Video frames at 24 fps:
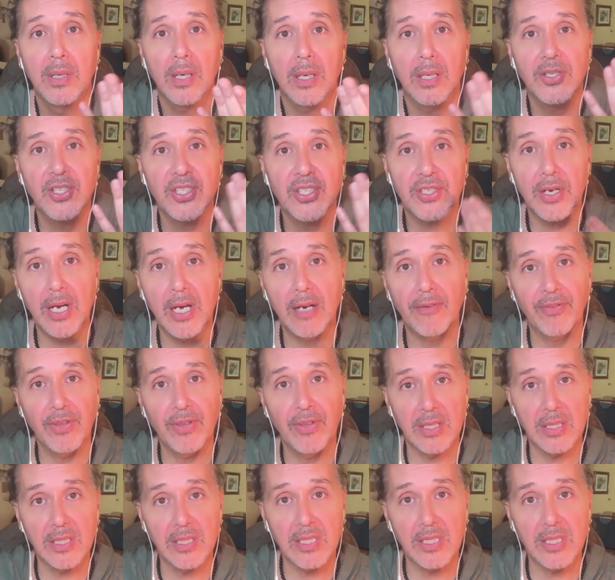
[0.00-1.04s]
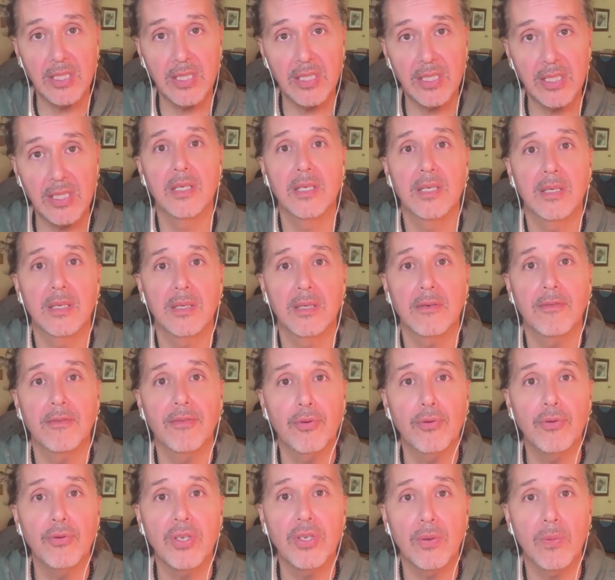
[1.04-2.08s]
a softness of
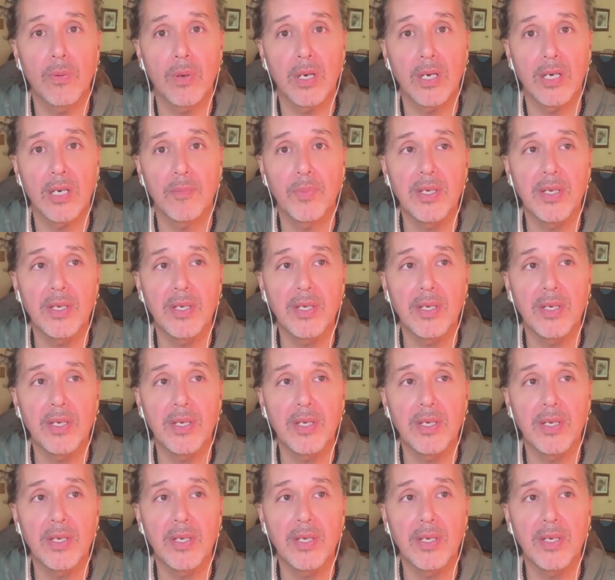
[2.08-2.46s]
who you are.